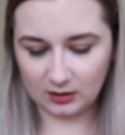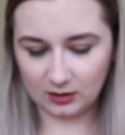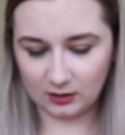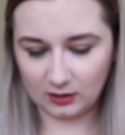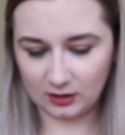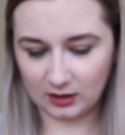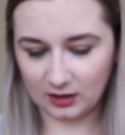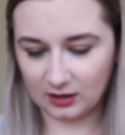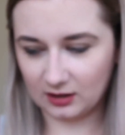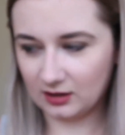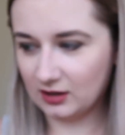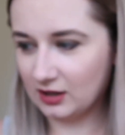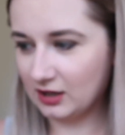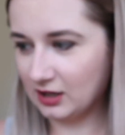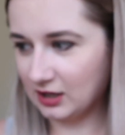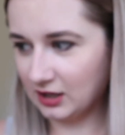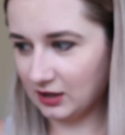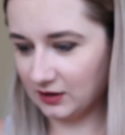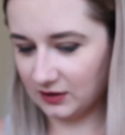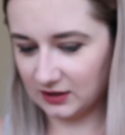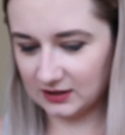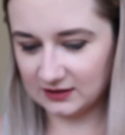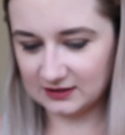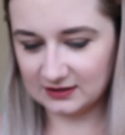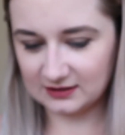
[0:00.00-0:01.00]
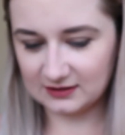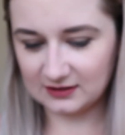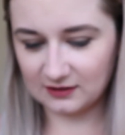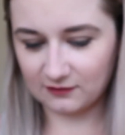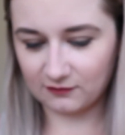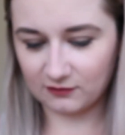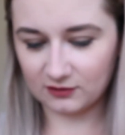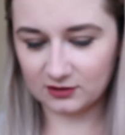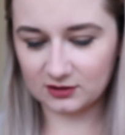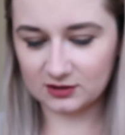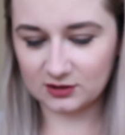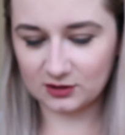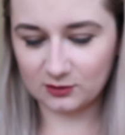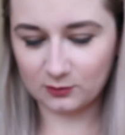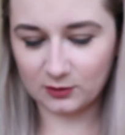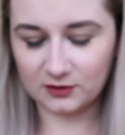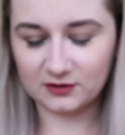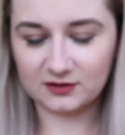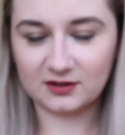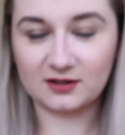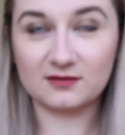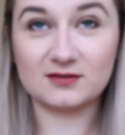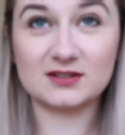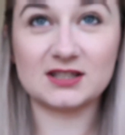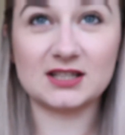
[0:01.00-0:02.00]
Okay, this is different to the ones
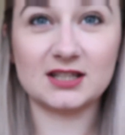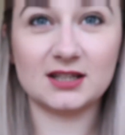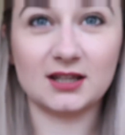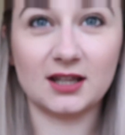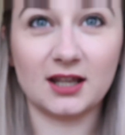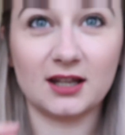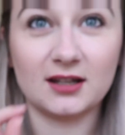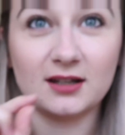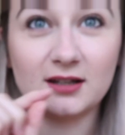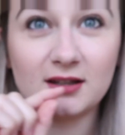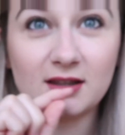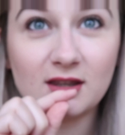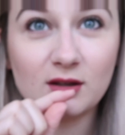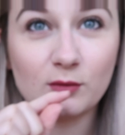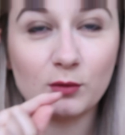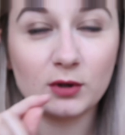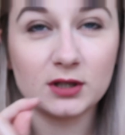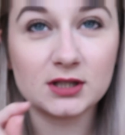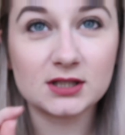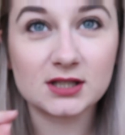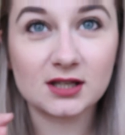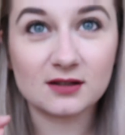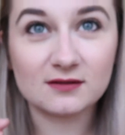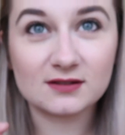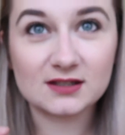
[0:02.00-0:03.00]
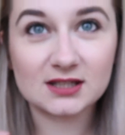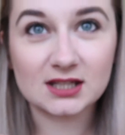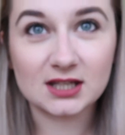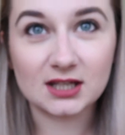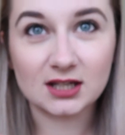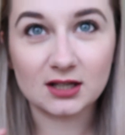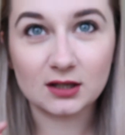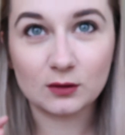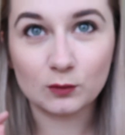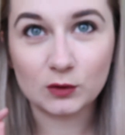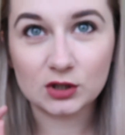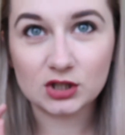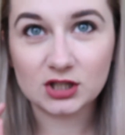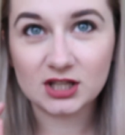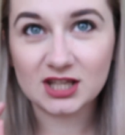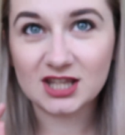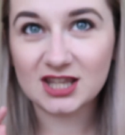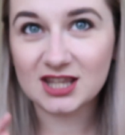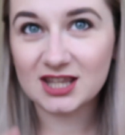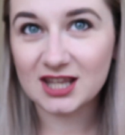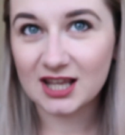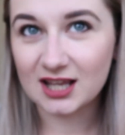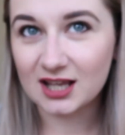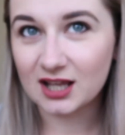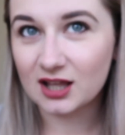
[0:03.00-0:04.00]
I've seen then. The ones I've seen, which I
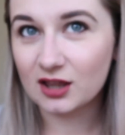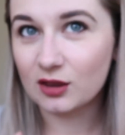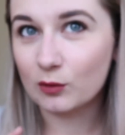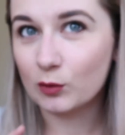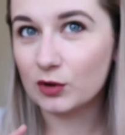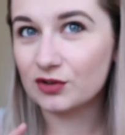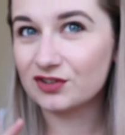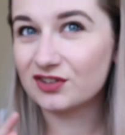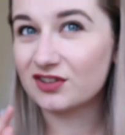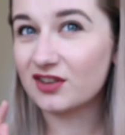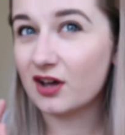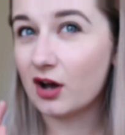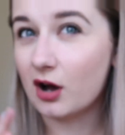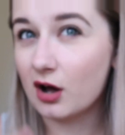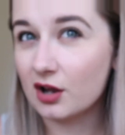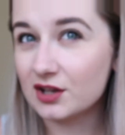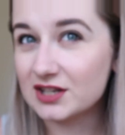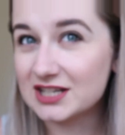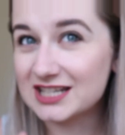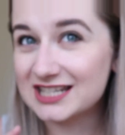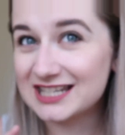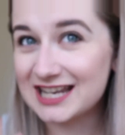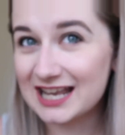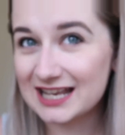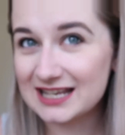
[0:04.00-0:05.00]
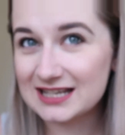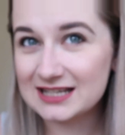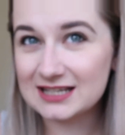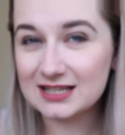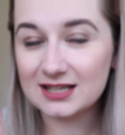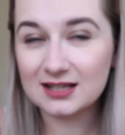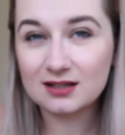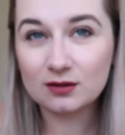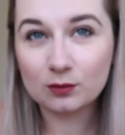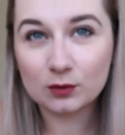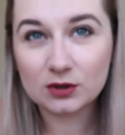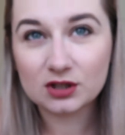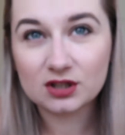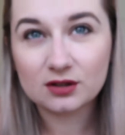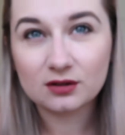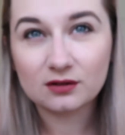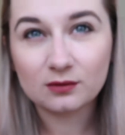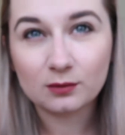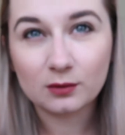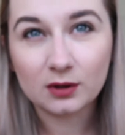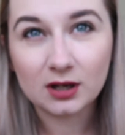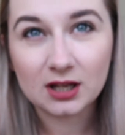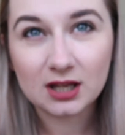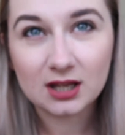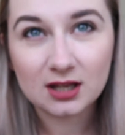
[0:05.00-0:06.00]
think are the ones that aren't dated, which this
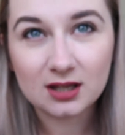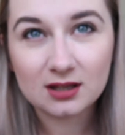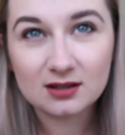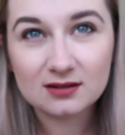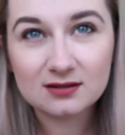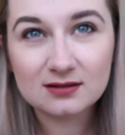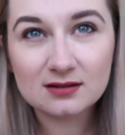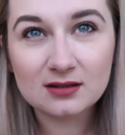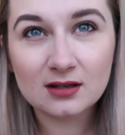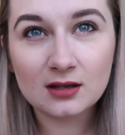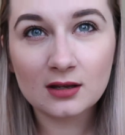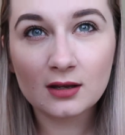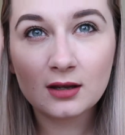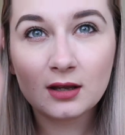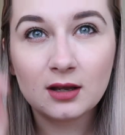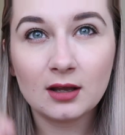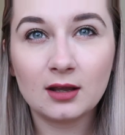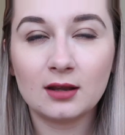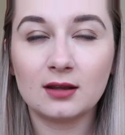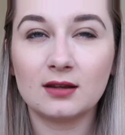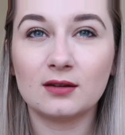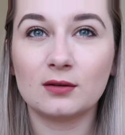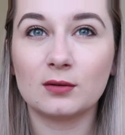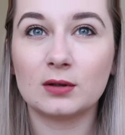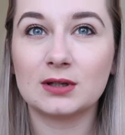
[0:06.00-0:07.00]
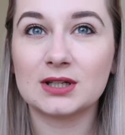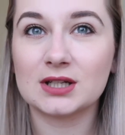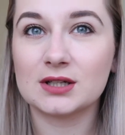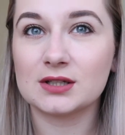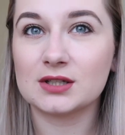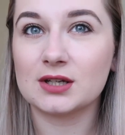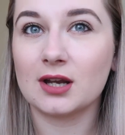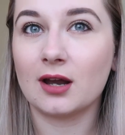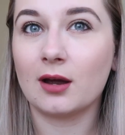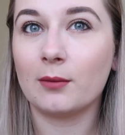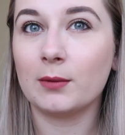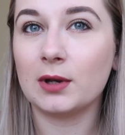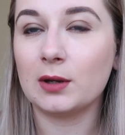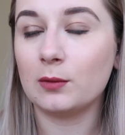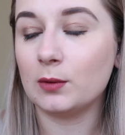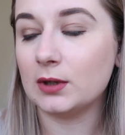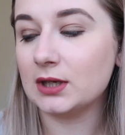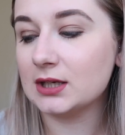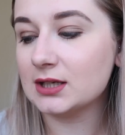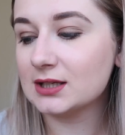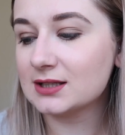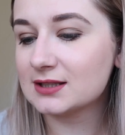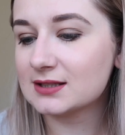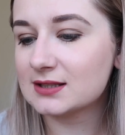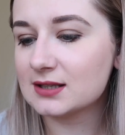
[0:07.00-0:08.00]
one is. This one tells you how many
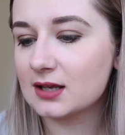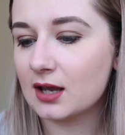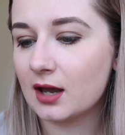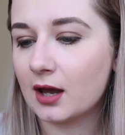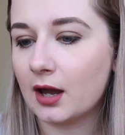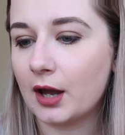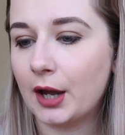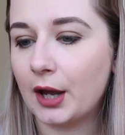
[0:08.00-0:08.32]
weeks.